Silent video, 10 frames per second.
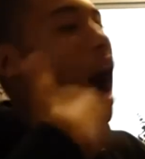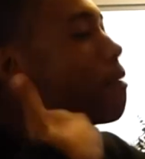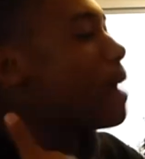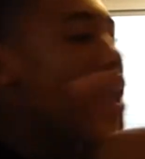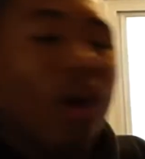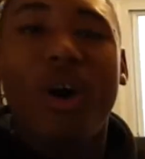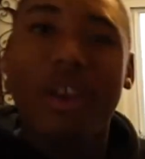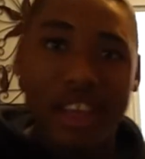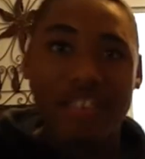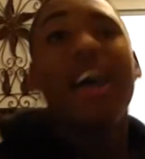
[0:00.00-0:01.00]
I made
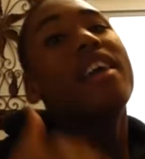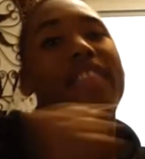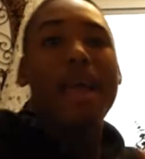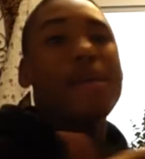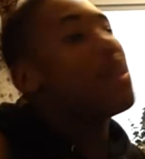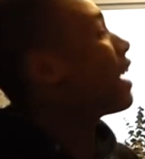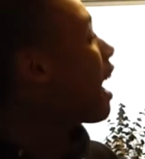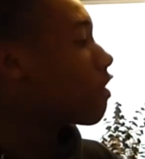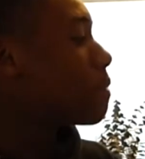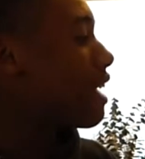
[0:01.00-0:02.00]
all this. Damn,
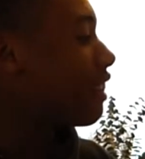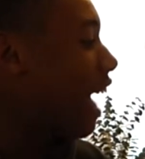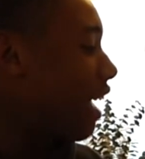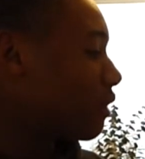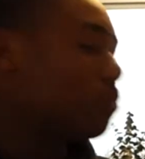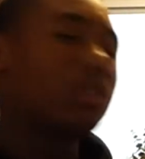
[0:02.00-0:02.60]
I spent like,